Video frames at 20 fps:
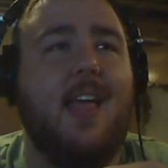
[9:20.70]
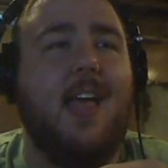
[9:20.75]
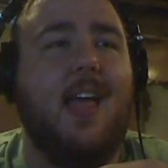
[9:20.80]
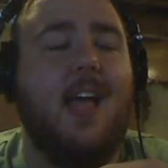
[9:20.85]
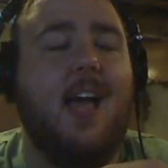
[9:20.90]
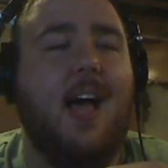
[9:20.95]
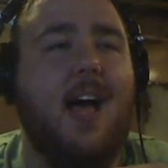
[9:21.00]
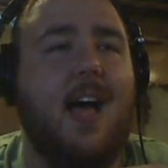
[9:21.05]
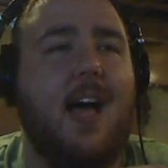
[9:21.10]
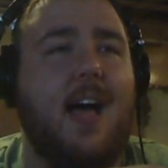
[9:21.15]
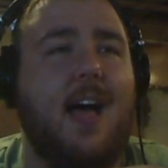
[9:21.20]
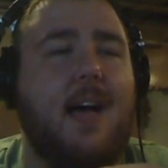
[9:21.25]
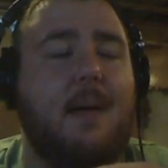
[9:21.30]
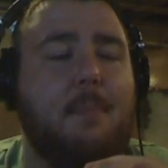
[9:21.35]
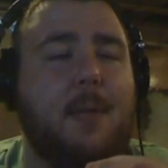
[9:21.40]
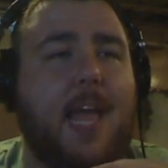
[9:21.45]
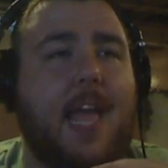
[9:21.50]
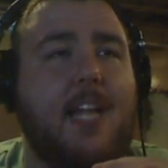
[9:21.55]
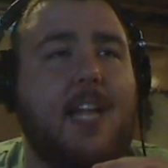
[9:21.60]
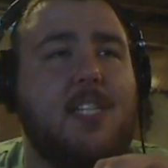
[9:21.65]

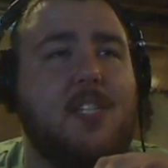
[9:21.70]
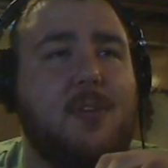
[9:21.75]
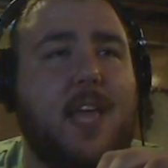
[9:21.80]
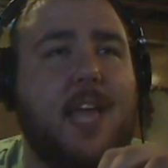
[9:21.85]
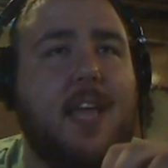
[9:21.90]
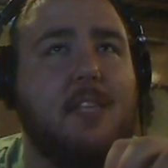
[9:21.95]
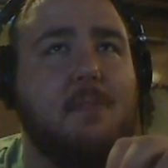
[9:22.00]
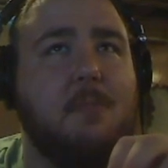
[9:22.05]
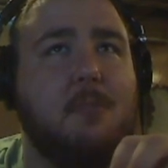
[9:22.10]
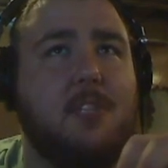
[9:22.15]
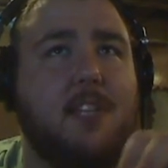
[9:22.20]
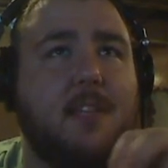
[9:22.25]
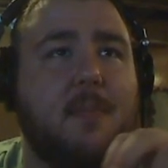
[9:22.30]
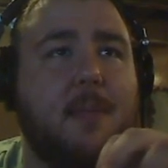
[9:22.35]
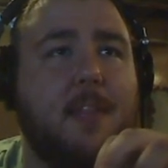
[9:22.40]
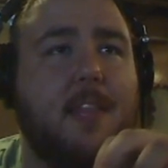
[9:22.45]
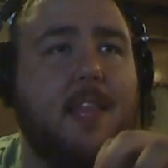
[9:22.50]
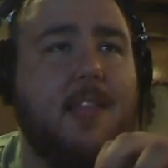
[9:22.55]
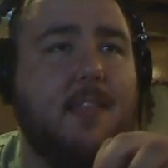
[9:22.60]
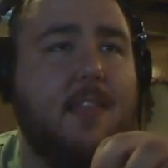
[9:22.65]
But H2K is most likely to
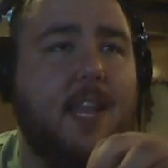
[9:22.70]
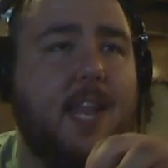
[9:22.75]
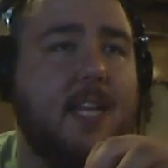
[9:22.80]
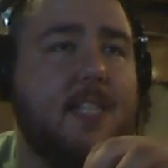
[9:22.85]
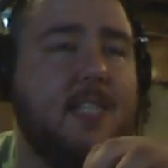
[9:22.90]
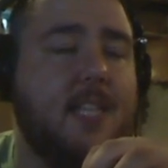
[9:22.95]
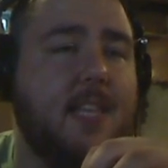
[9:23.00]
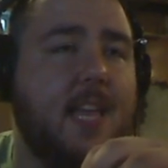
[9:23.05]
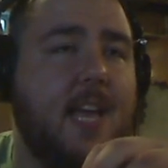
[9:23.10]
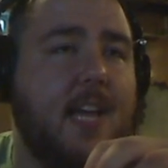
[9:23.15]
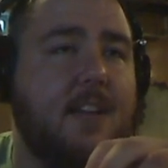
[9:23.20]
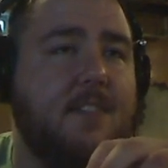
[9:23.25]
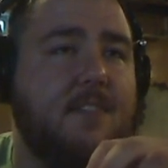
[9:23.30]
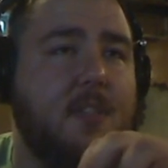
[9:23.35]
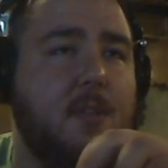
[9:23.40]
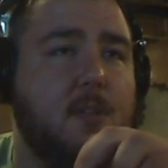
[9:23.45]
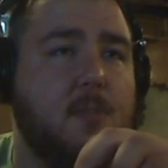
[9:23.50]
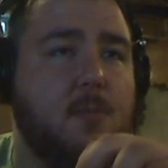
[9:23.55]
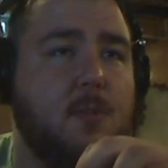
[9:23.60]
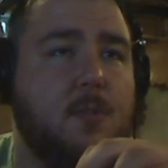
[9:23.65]
be the next in line for
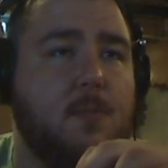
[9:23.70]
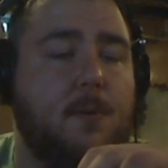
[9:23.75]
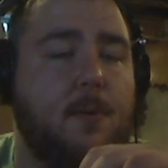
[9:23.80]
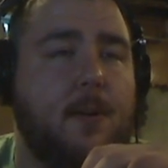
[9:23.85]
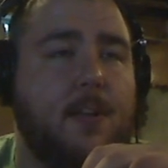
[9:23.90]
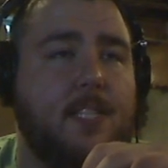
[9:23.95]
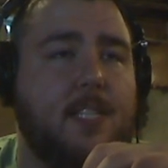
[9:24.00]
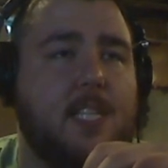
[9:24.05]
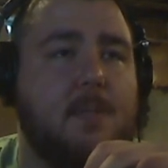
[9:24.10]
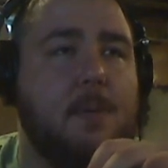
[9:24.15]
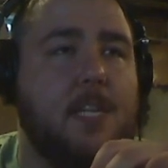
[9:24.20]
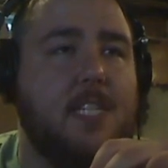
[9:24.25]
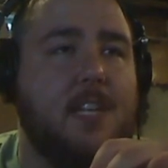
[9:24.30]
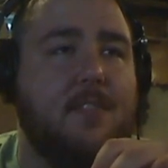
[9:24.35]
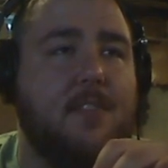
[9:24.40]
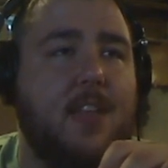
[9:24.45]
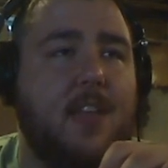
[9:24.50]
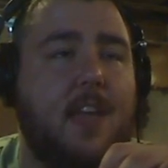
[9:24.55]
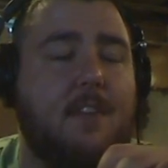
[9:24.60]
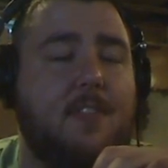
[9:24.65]
those most points, especially
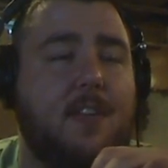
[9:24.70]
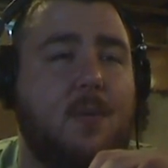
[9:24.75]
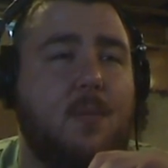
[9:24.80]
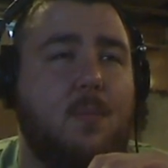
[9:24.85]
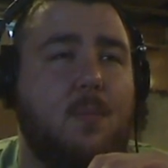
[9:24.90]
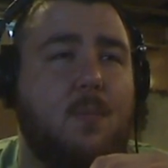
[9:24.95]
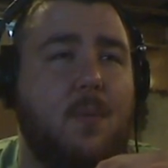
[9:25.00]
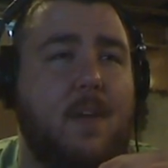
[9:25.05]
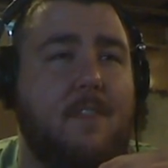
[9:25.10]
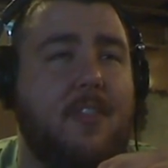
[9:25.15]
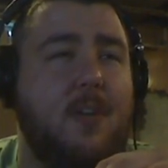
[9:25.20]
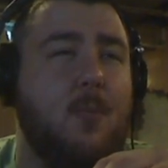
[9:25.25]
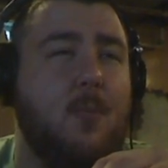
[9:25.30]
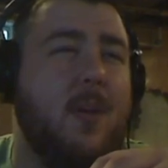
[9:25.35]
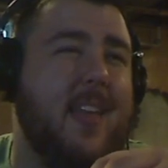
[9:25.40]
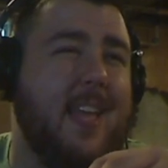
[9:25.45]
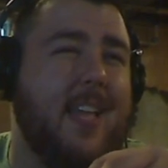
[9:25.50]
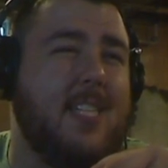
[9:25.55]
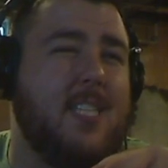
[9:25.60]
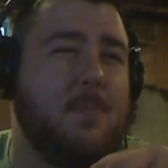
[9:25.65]
if they
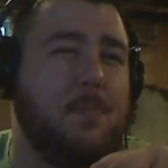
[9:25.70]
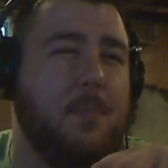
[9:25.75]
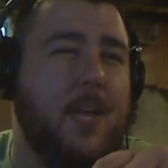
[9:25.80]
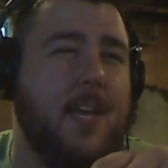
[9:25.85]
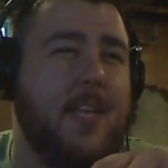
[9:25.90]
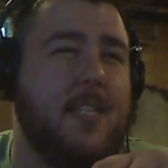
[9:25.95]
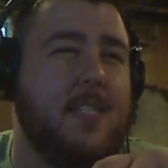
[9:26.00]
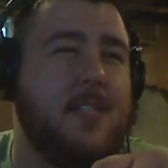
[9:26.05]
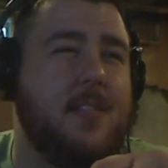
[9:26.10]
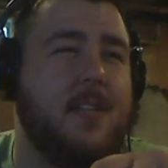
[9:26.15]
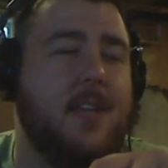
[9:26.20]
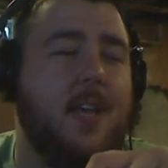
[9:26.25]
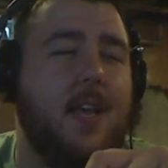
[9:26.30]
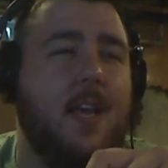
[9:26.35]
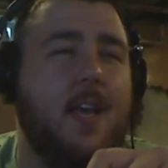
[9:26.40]
win against Splice.